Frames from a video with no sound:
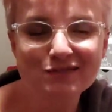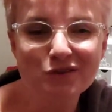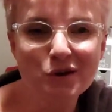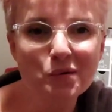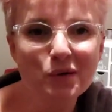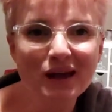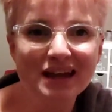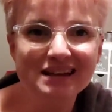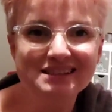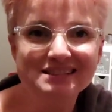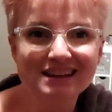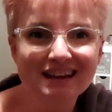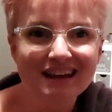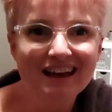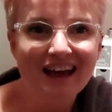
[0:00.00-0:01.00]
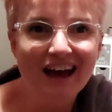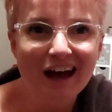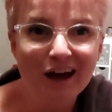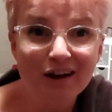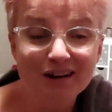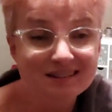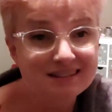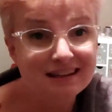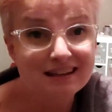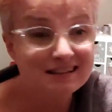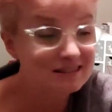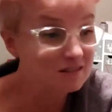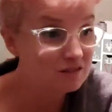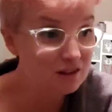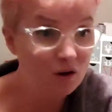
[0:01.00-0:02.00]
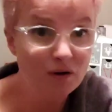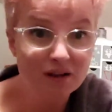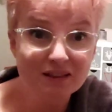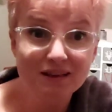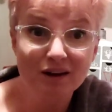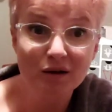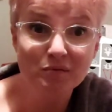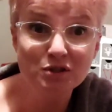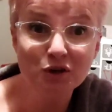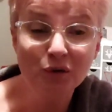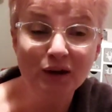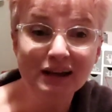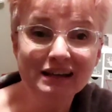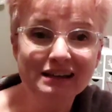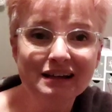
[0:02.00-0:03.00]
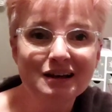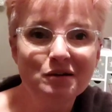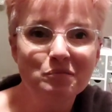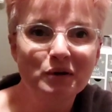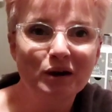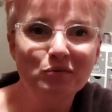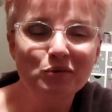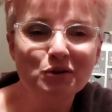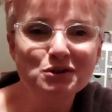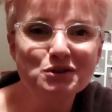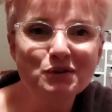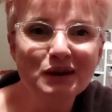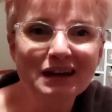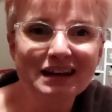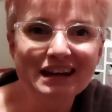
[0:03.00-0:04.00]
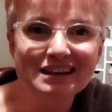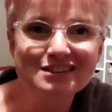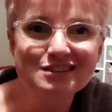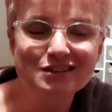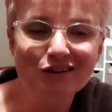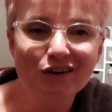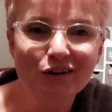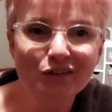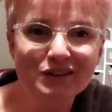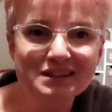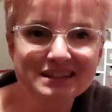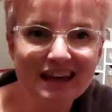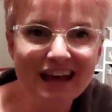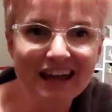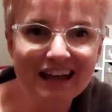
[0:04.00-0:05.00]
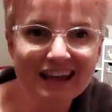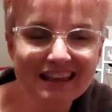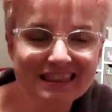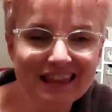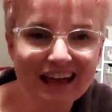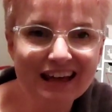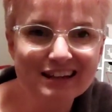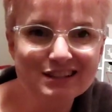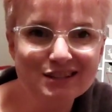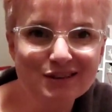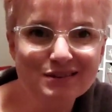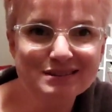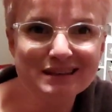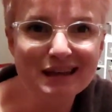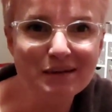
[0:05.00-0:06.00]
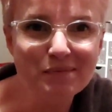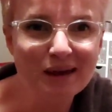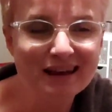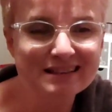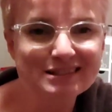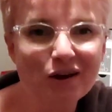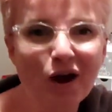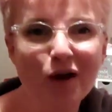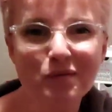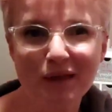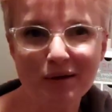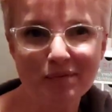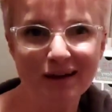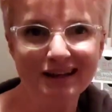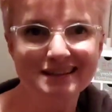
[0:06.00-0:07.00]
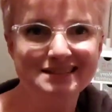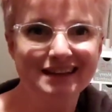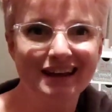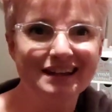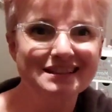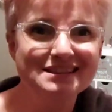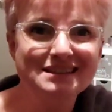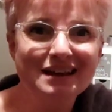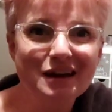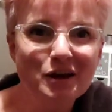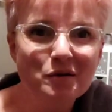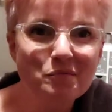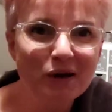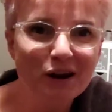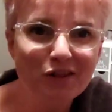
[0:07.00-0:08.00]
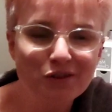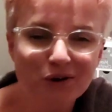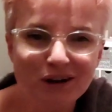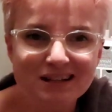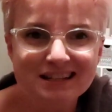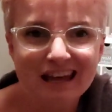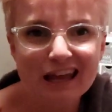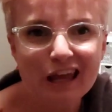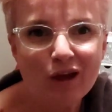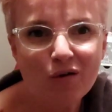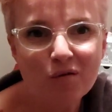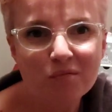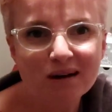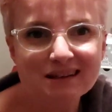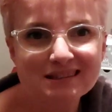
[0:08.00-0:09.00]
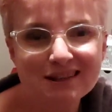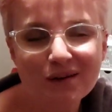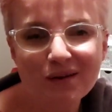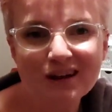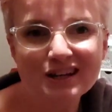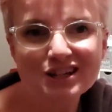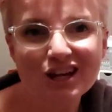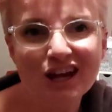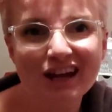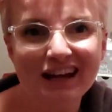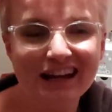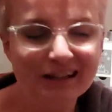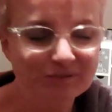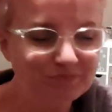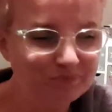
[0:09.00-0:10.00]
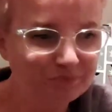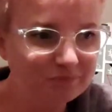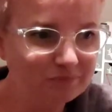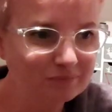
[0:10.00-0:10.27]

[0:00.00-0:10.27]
few weeks, because it is sewing that I'm doing, but I'm not doing it necessarily on the day that you see me. So I hope that makes sense, but I thought I'd take you on my sewing journey.